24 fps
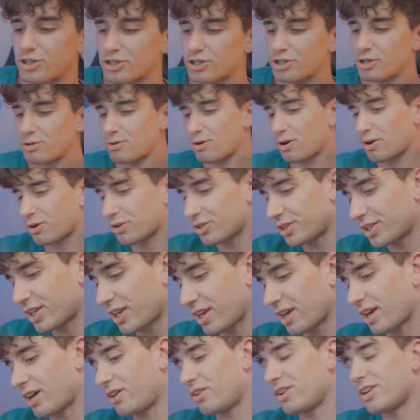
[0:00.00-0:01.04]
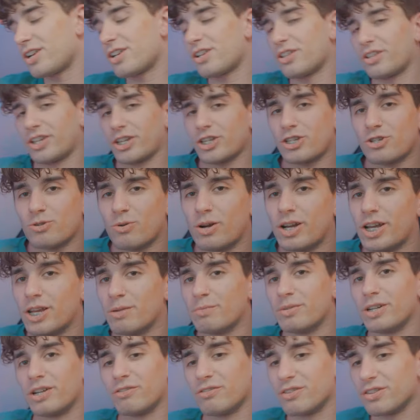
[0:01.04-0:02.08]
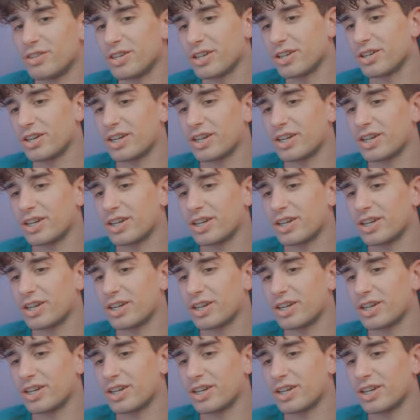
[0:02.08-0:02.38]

so hard to get Ellie to like join him and everything.